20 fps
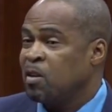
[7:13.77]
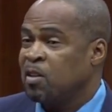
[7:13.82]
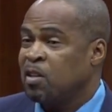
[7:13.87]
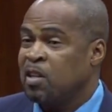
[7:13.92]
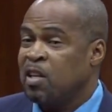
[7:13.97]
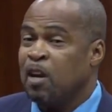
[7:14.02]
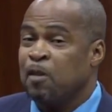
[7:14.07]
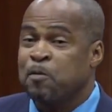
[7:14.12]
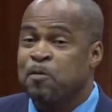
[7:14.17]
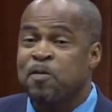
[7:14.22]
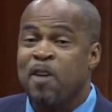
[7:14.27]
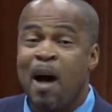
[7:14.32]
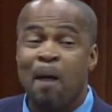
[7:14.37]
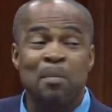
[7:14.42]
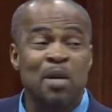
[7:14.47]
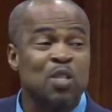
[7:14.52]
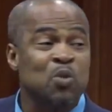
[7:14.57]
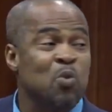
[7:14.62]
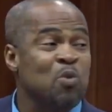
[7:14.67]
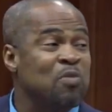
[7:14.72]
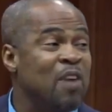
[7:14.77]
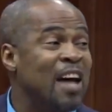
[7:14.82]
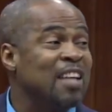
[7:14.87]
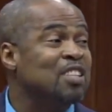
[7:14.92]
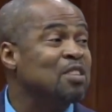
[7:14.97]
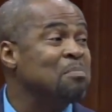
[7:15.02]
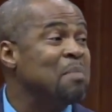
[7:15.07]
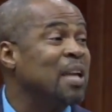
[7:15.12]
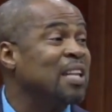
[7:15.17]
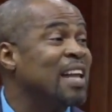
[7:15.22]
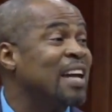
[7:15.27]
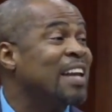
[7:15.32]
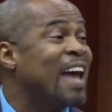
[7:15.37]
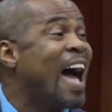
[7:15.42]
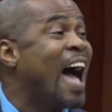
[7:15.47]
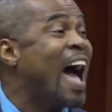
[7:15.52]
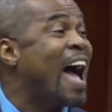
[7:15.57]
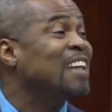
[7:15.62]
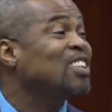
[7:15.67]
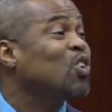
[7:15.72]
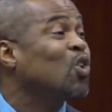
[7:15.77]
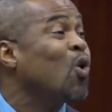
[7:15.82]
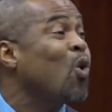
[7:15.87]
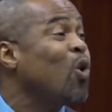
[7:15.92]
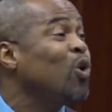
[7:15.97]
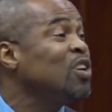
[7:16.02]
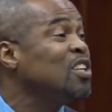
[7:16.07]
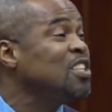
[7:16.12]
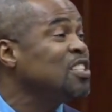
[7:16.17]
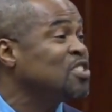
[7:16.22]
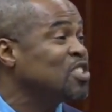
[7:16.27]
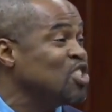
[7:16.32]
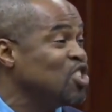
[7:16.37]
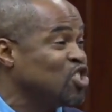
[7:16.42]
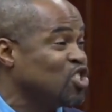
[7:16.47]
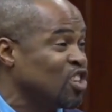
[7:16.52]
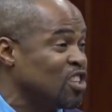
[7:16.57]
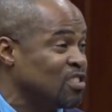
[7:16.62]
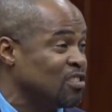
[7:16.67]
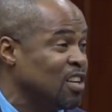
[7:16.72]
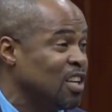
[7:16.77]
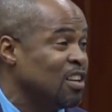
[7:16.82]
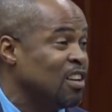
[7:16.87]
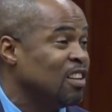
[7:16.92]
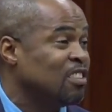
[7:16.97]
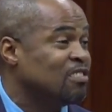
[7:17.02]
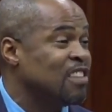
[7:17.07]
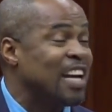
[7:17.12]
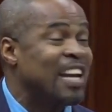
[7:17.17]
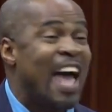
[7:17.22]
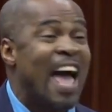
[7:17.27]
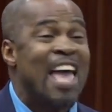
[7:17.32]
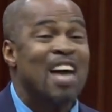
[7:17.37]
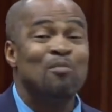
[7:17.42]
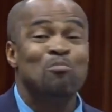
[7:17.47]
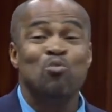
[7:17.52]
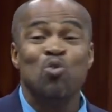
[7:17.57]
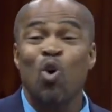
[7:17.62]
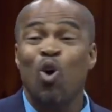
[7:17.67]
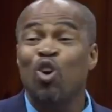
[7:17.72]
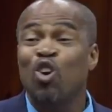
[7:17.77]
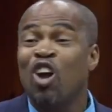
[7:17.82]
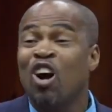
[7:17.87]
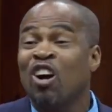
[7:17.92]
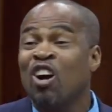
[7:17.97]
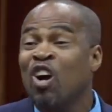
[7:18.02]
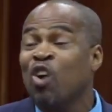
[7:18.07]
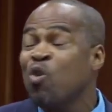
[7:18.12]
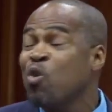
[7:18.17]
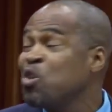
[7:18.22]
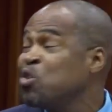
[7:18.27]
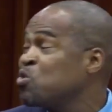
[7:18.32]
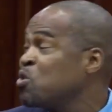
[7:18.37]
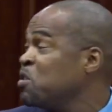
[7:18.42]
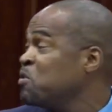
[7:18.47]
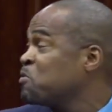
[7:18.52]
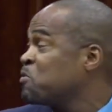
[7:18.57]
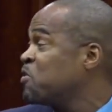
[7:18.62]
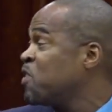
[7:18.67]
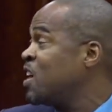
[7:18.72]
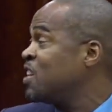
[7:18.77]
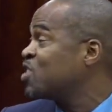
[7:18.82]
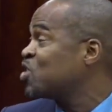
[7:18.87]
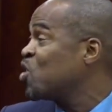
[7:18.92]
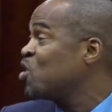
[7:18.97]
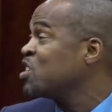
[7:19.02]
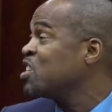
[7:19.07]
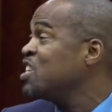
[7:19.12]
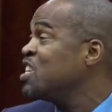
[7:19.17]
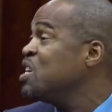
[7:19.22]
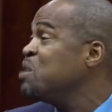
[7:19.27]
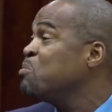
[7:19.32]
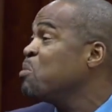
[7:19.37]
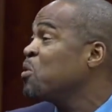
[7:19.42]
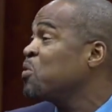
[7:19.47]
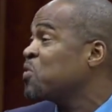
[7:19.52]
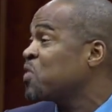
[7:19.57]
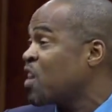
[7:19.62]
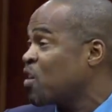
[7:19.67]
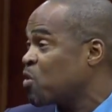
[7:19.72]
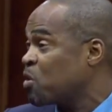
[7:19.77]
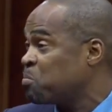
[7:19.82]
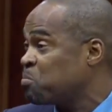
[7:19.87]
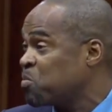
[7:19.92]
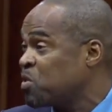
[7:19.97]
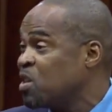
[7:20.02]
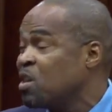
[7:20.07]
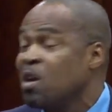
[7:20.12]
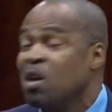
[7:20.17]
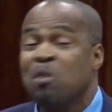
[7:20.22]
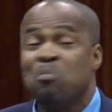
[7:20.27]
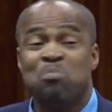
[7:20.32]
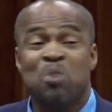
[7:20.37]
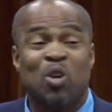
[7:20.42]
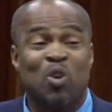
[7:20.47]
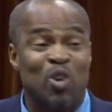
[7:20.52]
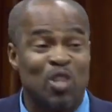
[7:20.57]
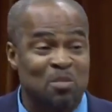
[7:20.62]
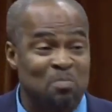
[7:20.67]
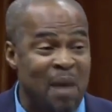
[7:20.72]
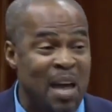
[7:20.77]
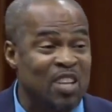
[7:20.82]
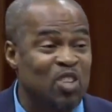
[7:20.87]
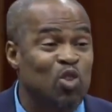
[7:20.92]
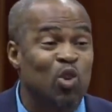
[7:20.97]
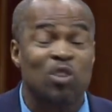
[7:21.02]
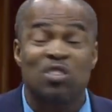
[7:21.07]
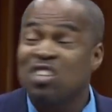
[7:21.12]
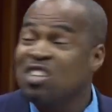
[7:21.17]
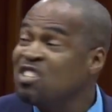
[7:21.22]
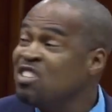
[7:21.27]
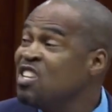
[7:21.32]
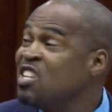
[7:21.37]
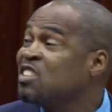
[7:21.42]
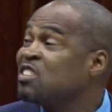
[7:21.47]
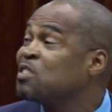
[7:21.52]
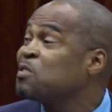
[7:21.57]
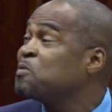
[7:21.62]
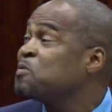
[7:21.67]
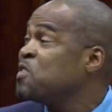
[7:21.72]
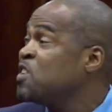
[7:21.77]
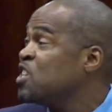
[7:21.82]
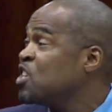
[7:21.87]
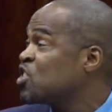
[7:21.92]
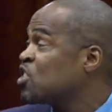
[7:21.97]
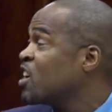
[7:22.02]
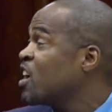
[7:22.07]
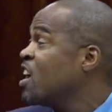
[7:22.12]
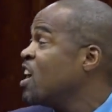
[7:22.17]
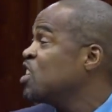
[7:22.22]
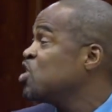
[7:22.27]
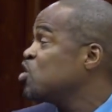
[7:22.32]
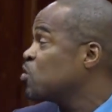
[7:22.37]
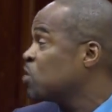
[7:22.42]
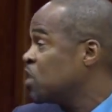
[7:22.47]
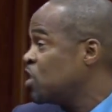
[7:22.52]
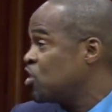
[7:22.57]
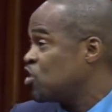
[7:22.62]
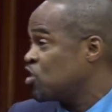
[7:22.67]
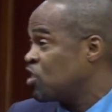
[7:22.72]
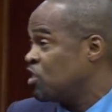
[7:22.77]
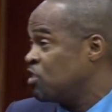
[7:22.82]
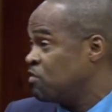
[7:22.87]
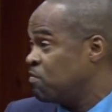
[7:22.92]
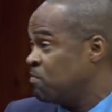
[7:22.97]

There are families who've had to make that hard, cold decision that I am no longer going to invest on chemotherapy because my daughter needs to finish her education.